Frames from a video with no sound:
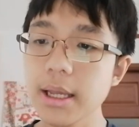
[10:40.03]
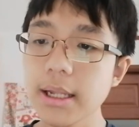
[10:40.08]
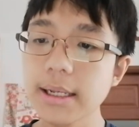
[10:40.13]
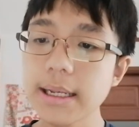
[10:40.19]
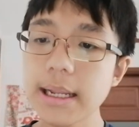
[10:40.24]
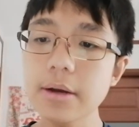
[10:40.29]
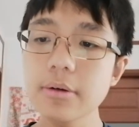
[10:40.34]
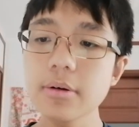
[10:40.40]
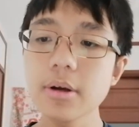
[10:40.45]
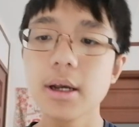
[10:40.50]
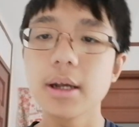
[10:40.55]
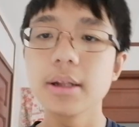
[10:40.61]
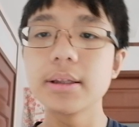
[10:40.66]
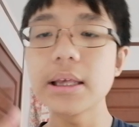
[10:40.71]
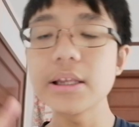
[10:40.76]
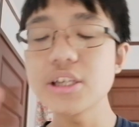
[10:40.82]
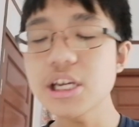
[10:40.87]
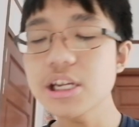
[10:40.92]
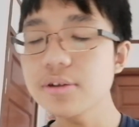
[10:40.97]
Now,
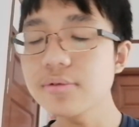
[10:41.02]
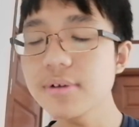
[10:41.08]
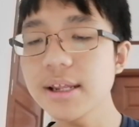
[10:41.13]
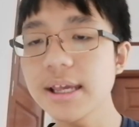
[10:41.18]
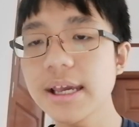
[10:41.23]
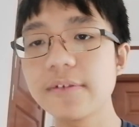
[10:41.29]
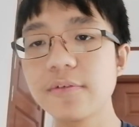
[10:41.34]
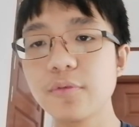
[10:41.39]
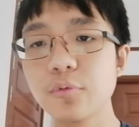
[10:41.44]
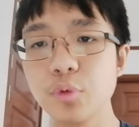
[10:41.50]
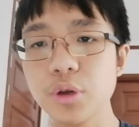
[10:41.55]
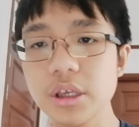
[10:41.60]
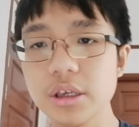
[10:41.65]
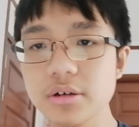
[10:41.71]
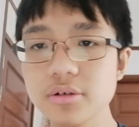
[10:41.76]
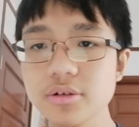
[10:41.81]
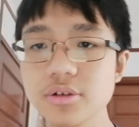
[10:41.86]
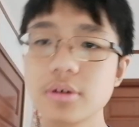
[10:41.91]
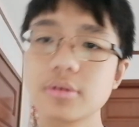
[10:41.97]
they generally have
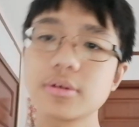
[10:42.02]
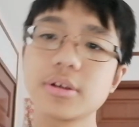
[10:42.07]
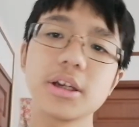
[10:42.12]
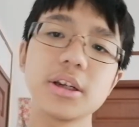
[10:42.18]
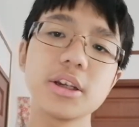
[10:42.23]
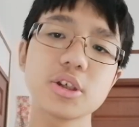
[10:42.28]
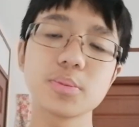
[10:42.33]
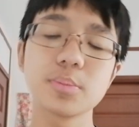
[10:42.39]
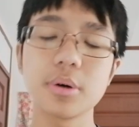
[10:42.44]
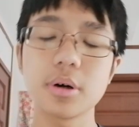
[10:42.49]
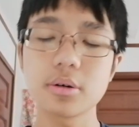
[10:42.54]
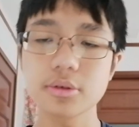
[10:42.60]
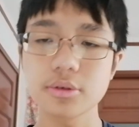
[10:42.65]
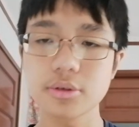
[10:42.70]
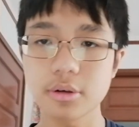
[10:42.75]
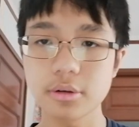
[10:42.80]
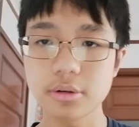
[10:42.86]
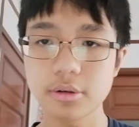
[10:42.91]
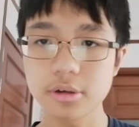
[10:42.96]
wheels or tennis
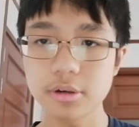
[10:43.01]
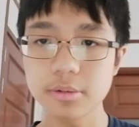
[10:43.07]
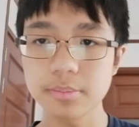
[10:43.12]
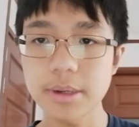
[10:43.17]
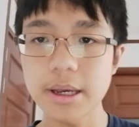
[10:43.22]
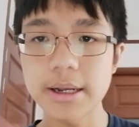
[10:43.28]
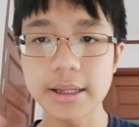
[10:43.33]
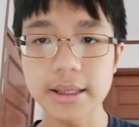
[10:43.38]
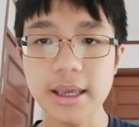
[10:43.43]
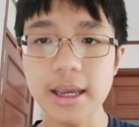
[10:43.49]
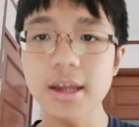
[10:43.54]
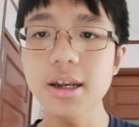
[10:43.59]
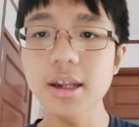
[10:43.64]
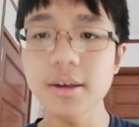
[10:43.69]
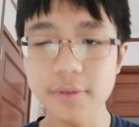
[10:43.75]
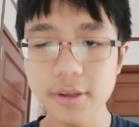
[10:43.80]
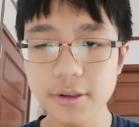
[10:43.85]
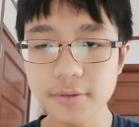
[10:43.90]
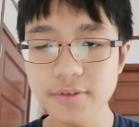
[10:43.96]
balls on them, and again,
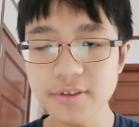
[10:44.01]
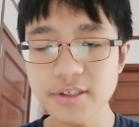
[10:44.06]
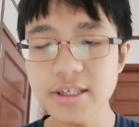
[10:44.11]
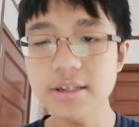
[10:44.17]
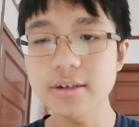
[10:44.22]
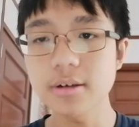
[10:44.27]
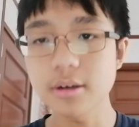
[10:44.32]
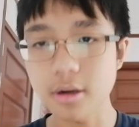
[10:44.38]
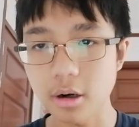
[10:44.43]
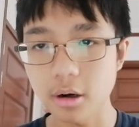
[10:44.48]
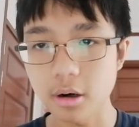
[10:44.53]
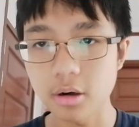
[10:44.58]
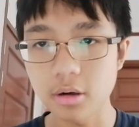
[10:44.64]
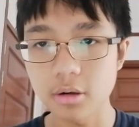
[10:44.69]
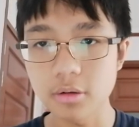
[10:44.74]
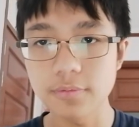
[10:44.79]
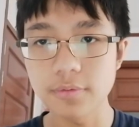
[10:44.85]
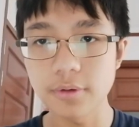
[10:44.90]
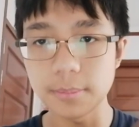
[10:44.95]
if you've seen
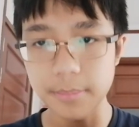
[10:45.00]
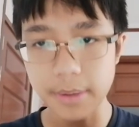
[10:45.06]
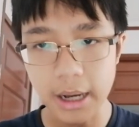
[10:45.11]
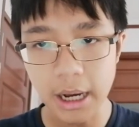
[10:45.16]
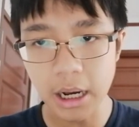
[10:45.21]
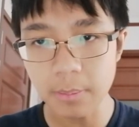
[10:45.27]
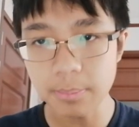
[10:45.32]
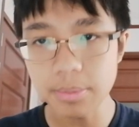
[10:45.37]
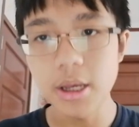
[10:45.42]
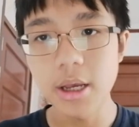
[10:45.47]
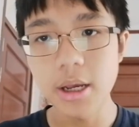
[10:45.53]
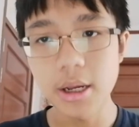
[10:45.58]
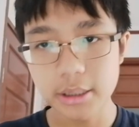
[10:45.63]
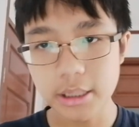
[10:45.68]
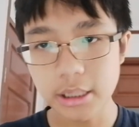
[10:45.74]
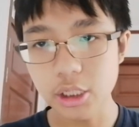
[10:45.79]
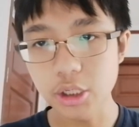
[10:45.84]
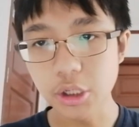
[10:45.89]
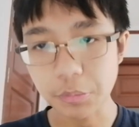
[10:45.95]
Carl from Up,
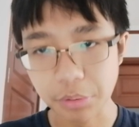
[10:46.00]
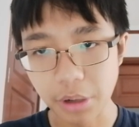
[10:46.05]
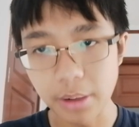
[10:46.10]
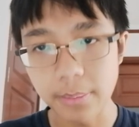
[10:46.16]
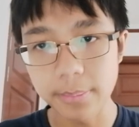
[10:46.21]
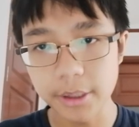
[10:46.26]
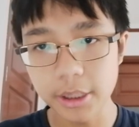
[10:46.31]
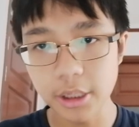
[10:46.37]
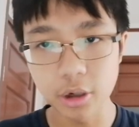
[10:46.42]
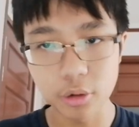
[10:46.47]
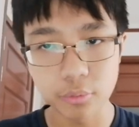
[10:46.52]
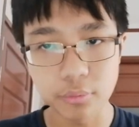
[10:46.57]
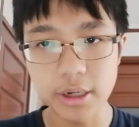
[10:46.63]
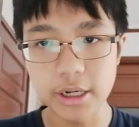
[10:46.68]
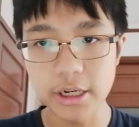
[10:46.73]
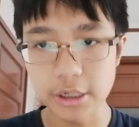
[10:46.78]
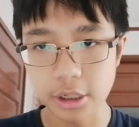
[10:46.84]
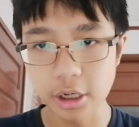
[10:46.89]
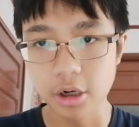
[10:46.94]
then you probably
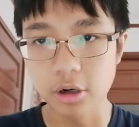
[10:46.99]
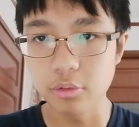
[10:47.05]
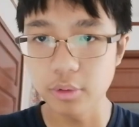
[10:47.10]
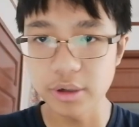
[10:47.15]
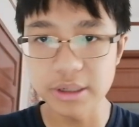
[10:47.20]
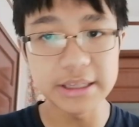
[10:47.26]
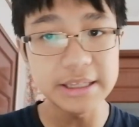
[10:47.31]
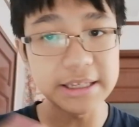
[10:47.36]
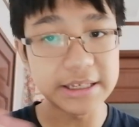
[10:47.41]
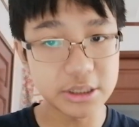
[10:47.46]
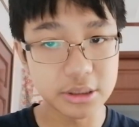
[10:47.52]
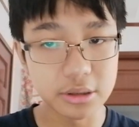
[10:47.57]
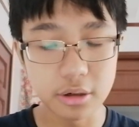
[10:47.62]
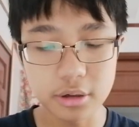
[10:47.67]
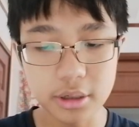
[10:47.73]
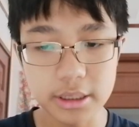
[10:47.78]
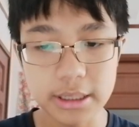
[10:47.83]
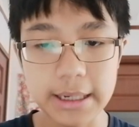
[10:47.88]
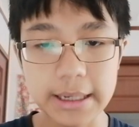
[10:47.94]
already know what these
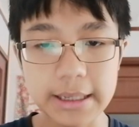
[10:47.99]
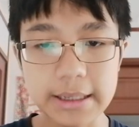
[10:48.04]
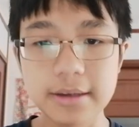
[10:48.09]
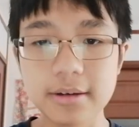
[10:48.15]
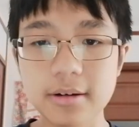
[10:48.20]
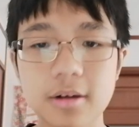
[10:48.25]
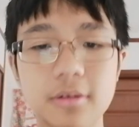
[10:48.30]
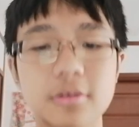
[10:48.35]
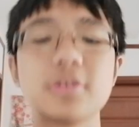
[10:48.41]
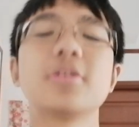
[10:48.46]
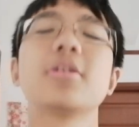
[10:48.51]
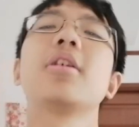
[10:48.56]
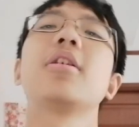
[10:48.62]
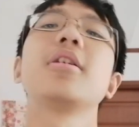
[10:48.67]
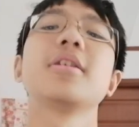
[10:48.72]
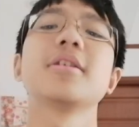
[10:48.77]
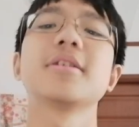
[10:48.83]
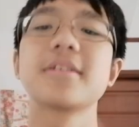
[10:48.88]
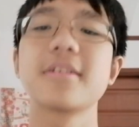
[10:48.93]
look like. Oh
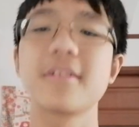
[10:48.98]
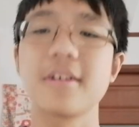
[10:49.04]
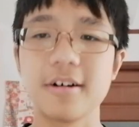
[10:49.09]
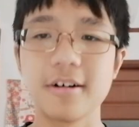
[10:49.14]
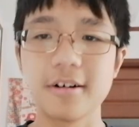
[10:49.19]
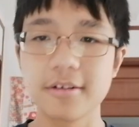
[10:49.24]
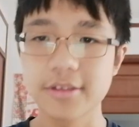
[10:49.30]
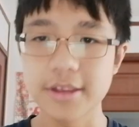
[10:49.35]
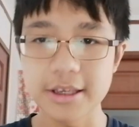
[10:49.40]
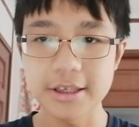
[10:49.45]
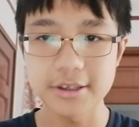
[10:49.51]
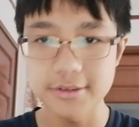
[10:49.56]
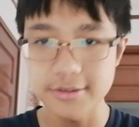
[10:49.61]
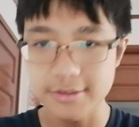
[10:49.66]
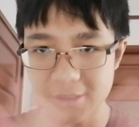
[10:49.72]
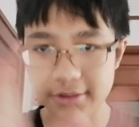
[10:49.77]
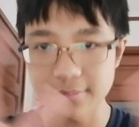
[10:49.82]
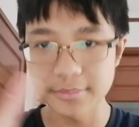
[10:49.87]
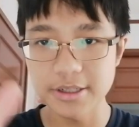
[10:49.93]
God, Carl, thank you
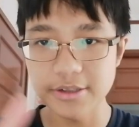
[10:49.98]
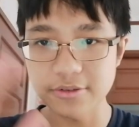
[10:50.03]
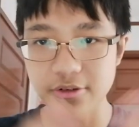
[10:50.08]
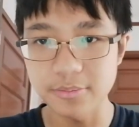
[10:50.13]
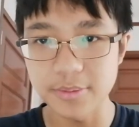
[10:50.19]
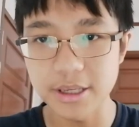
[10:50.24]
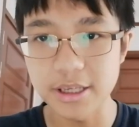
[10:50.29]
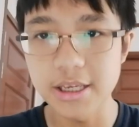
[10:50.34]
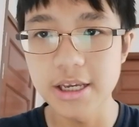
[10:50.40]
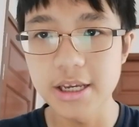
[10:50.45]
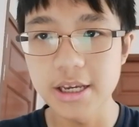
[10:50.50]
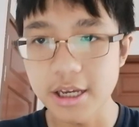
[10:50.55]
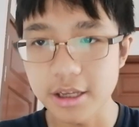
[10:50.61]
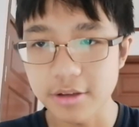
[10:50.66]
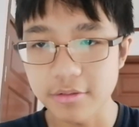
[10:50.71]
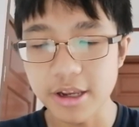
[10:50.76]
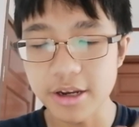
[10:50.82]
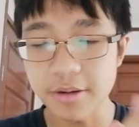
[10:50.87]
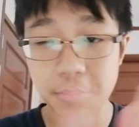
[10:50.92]
so much for being a
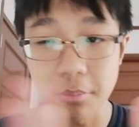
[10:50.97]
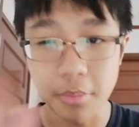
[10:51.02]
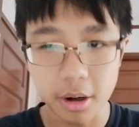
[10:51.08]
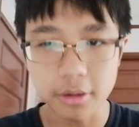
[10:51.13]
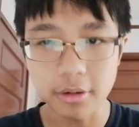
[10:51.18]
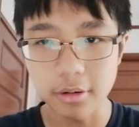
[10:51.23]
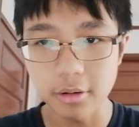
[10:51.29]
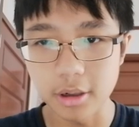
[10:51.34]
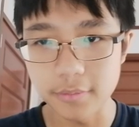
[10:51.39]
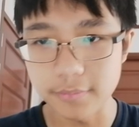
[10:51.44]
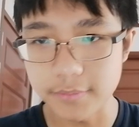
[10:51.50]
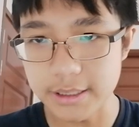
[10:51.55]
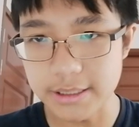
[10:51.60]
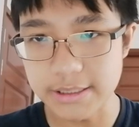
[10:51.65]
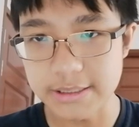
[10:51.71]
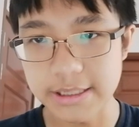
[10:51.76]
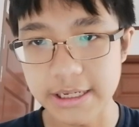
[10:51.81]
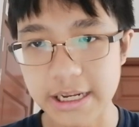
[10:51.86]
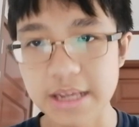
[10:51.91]
great model of
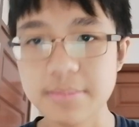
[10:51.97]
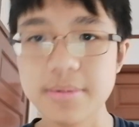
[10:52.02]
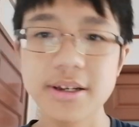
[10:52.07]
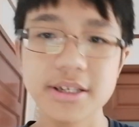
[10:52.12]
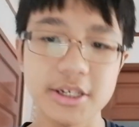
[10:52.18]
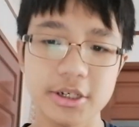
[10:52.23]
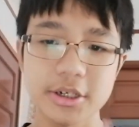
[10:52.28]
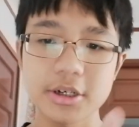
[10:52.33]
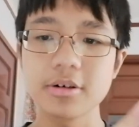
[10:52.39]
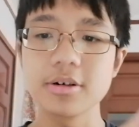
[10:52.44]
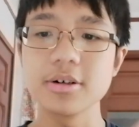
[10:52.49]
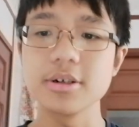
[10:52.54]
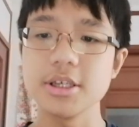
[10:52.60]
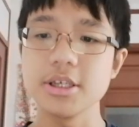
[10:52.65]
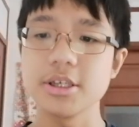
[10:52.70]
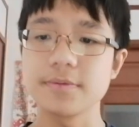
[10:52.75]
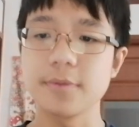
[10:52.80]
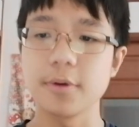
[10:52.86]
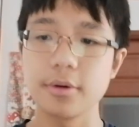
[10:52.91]
these enabling
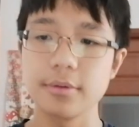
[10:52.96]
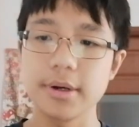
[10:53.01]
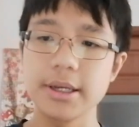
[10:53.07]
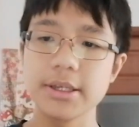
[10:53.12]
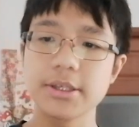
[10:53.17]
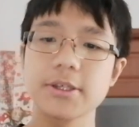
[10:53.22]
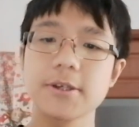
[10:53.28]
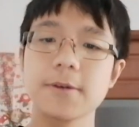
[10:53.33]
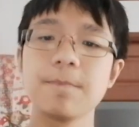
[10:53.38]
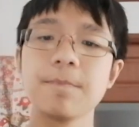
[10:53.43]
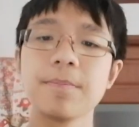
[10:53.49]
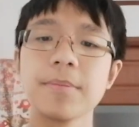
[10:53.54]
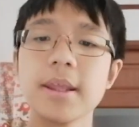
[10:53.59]
technologies for us.